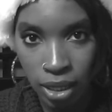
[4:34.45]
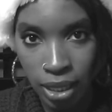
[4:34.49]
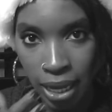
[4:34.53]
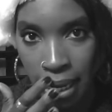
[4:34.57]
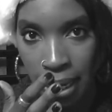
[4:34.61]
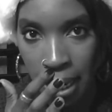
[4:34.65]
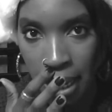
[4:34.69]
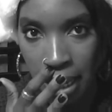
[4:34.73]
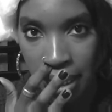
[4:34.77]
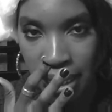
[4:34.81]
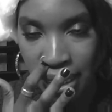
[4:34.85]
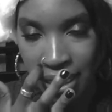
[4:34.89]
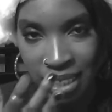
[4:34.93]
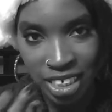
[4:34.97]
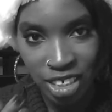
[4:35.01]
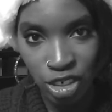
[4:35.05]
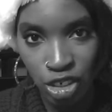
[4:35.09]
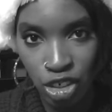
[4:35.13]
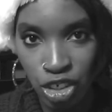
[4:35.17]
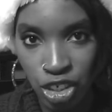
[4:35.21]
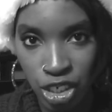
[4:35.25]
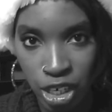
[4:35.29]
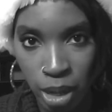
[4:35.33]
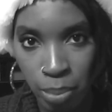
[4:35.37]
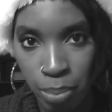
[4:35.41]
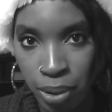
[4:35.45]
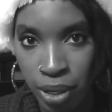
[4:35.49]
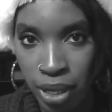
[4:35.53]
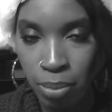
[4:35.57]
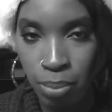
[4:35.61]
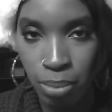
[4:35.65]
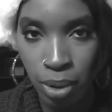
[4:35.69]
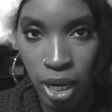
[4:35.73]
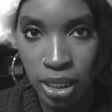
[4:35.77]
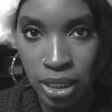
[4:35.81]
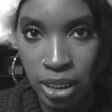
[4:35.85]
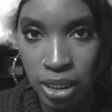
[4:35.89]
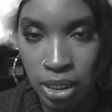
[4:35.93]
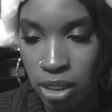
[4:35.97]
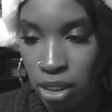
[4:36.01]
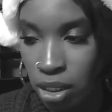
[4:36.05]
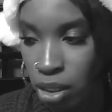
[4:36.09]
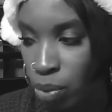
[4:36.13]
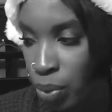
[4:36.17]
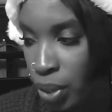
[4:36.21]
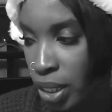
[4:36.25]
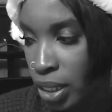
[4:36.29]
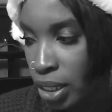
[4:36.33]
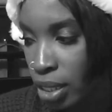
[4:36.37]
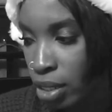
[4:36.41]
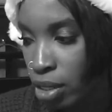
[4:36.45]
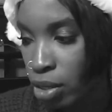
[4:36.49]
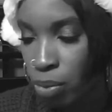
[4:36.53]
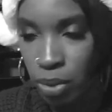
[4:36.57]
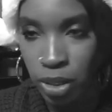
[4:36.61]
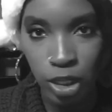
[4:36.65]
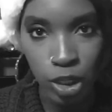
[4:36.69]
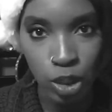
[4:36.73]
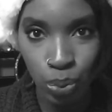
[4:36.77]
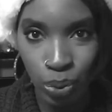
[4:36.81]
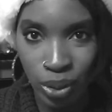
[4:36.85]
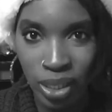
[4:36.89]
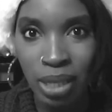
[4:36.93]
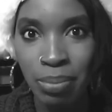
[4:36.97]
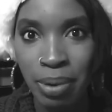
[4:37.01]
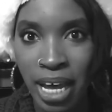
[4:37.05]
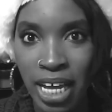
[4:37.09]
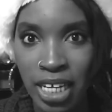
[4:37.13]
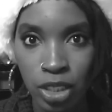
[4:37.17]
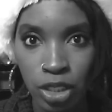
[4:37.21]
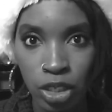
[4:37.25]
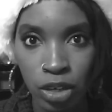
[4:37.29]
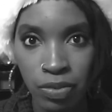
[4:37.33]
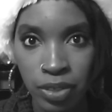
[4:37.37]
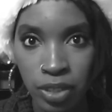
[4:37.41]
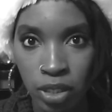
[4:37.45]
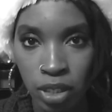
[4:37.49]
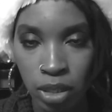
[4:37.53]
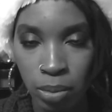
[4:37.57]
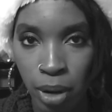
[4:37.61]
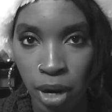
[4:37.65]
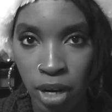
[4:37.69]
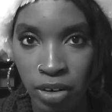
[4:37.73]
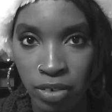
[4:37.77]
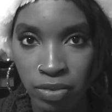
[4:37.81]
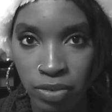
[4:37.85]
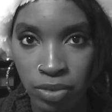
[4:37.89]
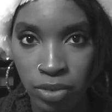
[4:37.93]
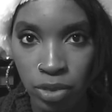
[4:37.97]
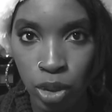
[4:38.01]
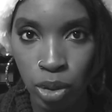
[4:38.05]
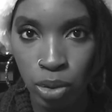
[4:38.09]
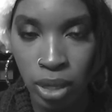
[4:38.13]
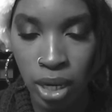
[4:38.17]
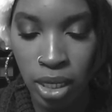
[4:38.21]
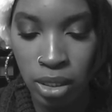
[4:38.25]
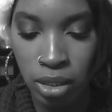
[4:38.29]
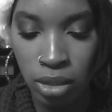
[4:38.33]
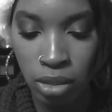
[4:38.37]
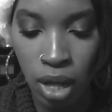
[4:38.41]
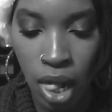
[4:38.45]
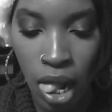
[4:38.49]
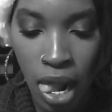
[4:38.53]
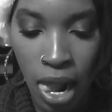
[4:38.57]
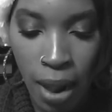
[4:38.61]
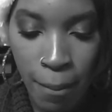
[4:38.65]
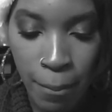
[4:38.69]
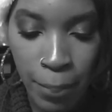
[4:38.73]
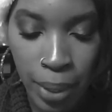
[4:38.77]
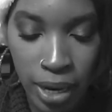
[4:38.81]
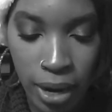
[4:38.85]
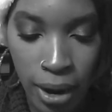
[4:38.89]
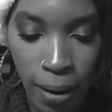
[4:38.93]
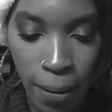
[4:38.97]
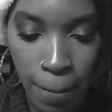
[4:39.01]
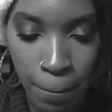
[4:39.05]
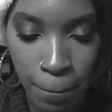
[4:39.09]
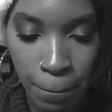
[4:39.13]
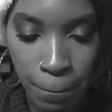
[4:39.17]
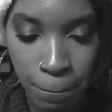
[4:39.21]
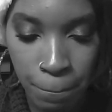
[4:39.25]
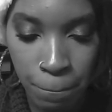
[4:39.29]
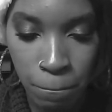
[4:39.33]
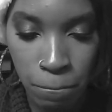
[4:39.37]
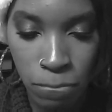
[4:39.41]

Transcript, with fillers: Like, it didn't ship and process until a week later, which is really bad service on the part of Shoe Dazzle. But, um,